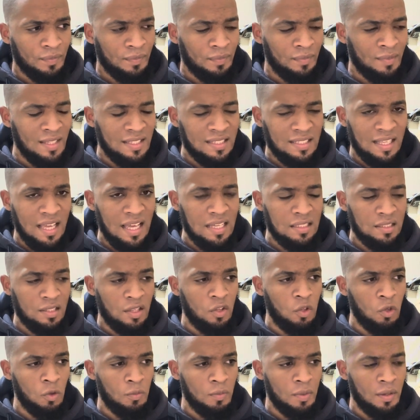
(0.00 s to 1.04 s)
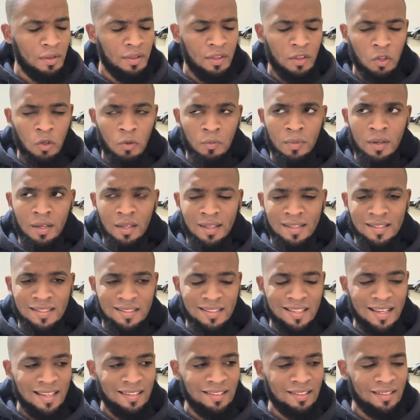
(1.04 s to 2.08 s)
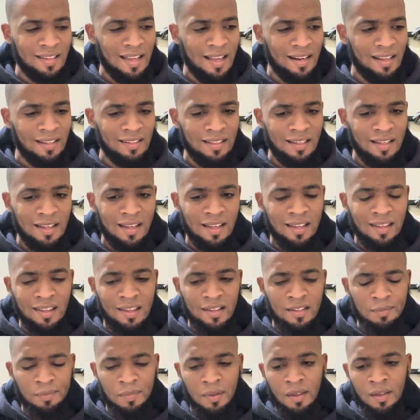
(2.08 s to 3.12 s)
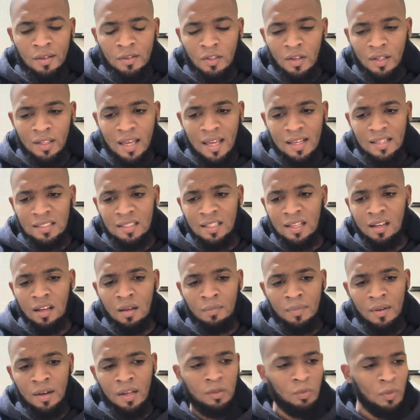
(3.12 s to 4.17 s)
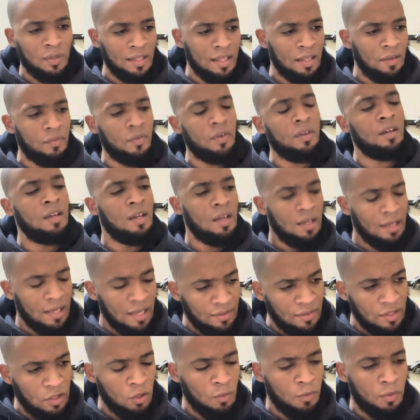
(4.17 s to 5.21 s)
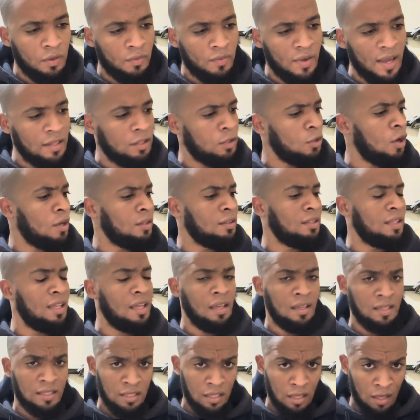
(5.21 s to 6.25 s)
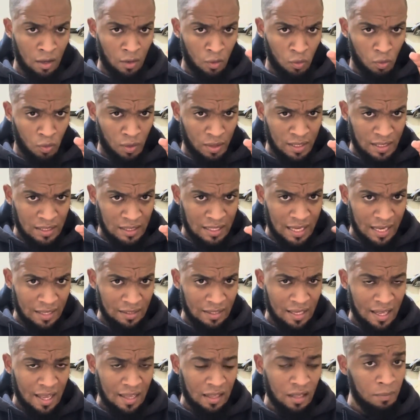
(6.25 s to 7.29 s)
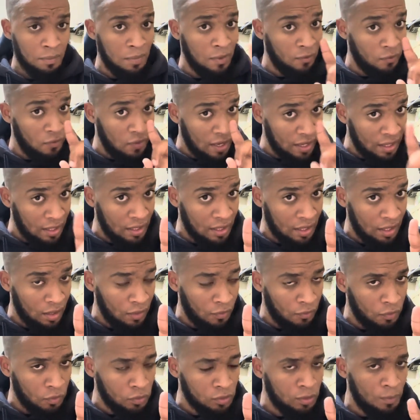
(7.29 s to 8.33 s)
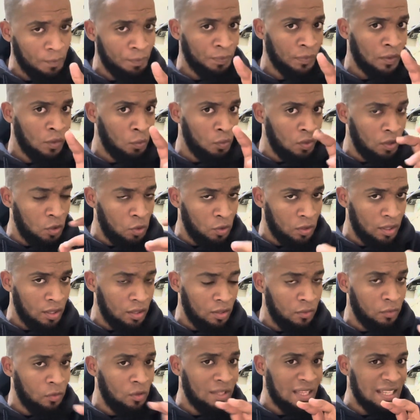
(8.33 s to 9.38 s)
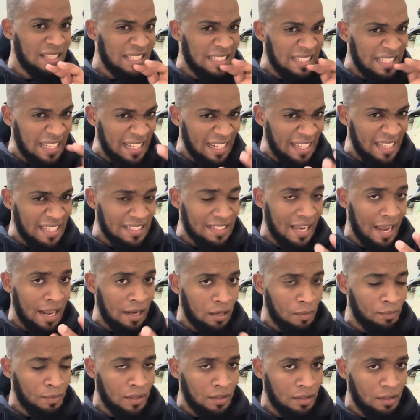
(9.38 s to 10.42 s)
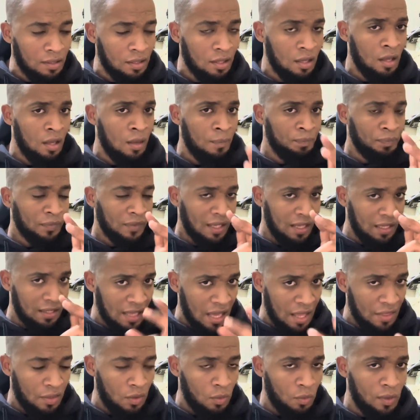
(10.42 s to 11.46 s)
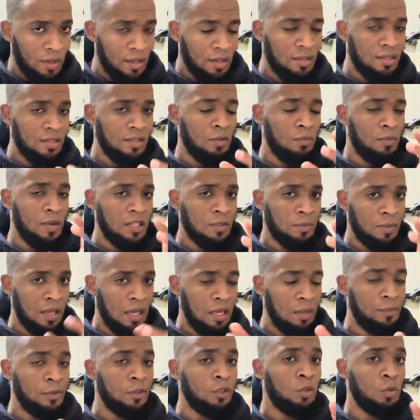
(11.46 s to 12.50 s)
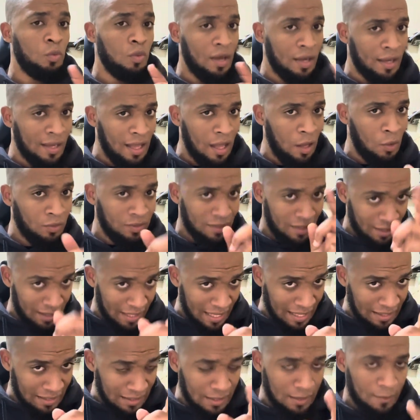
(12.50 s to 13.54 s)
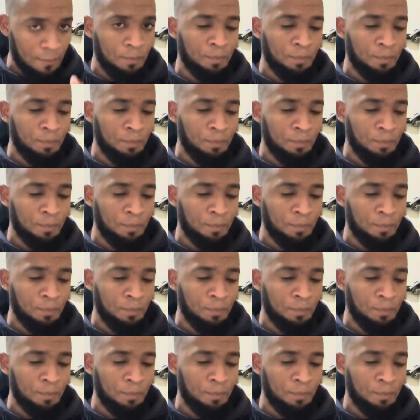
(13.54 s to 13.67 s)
discuss the humor. The humor is that character A is being sarcastic about whatever, and then you provide context. With satire, be very careful. We're looking for that serious element. In other words, you must be able to account that